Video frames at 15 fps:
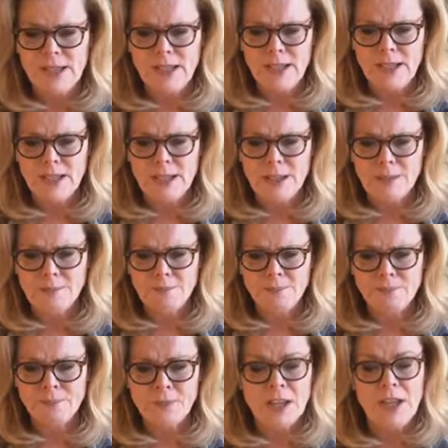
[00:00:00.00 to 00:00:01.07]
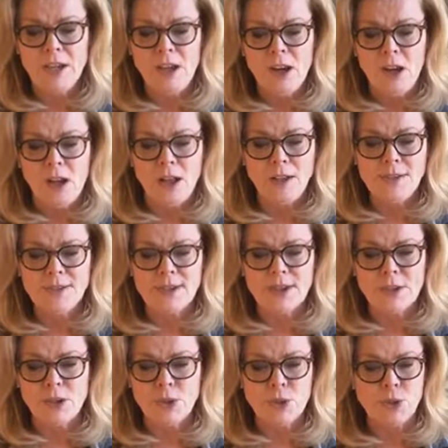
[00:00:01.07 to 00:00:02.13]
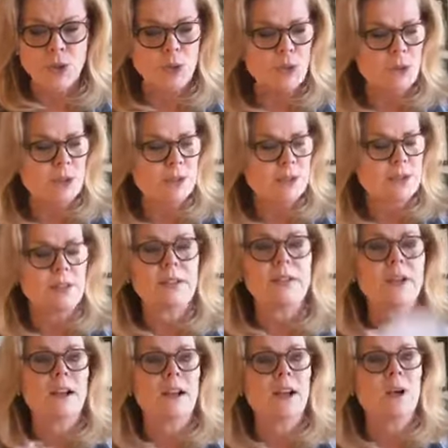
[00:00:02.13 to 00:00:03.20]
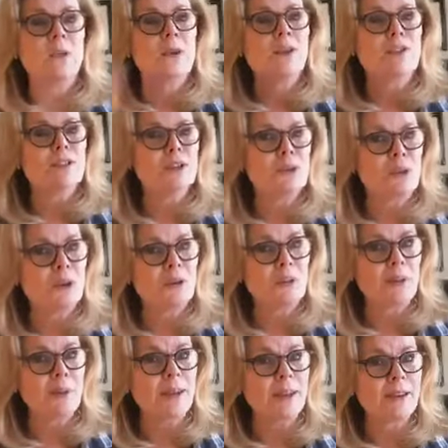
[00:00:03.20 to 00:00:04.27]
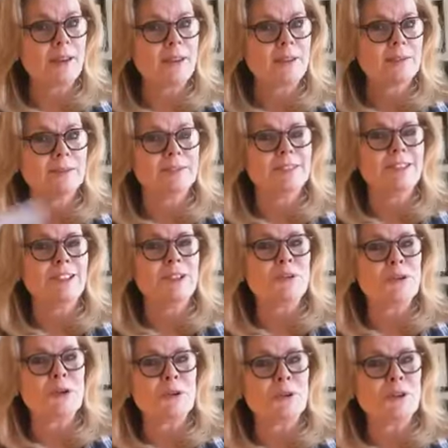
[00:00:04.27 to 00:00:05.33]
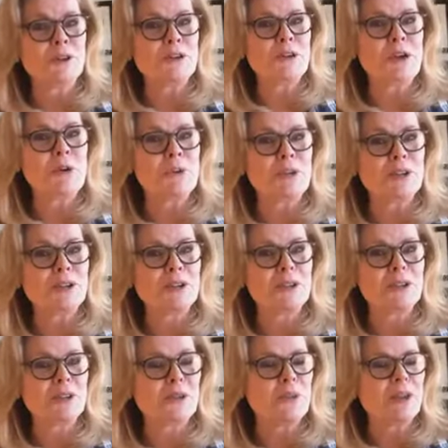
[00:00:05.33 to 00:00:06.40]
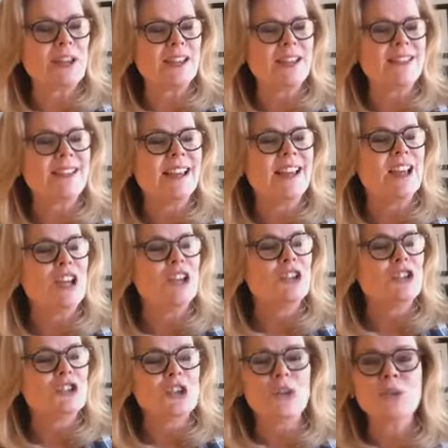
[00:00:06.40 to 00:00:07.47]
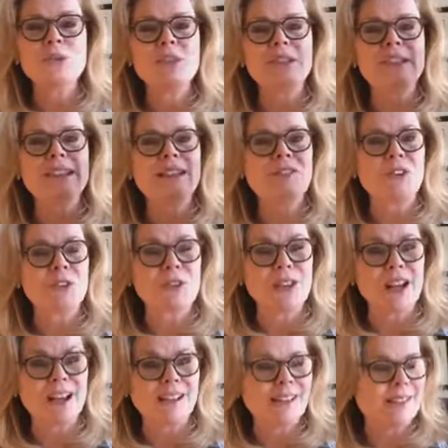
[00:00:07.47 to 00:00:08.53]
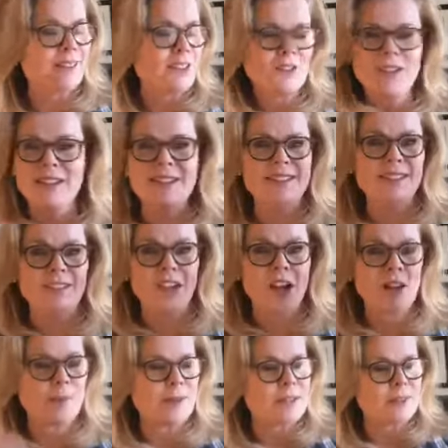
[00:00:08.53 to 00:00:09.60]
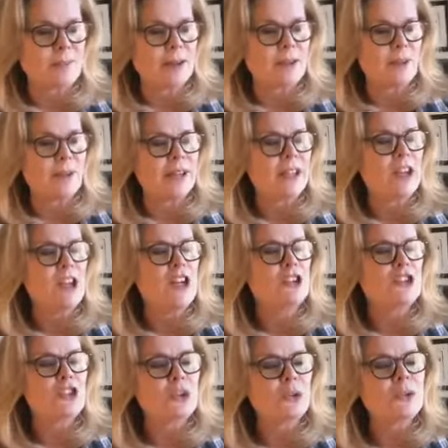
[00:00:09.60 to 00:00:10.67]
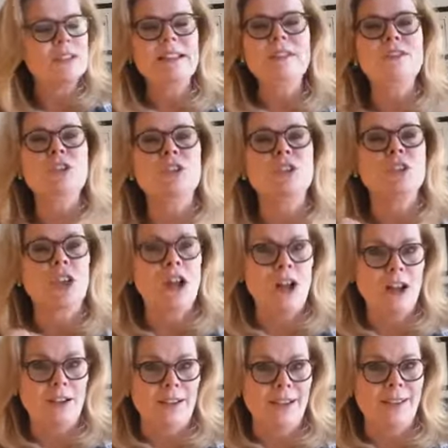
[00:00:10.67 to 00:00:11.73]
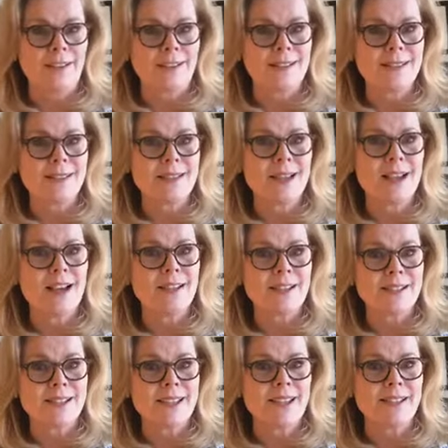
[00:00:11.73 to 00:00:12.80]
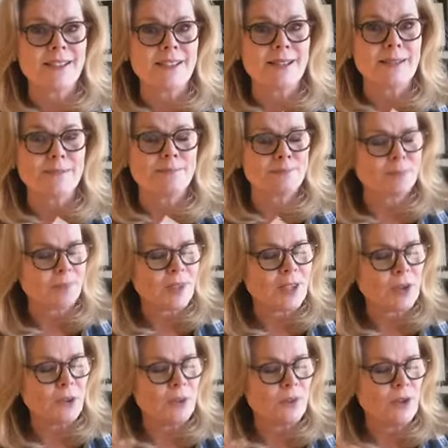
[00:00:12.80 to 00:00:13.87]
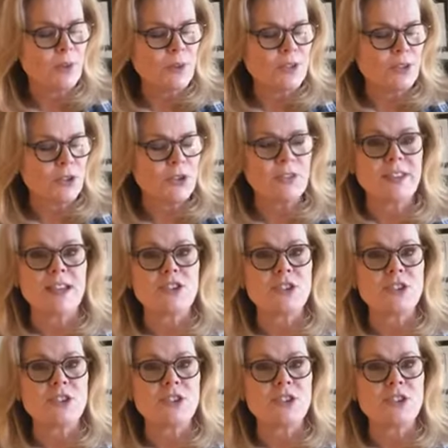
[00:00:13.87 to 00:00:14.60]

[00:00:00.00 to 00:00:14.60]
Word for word: Um, also, we have a new quote of the week. You want to know what our quote of the week is? Don't leave your there's it's anonymous by the way. Don't leave your longings unattended. We've always heard that.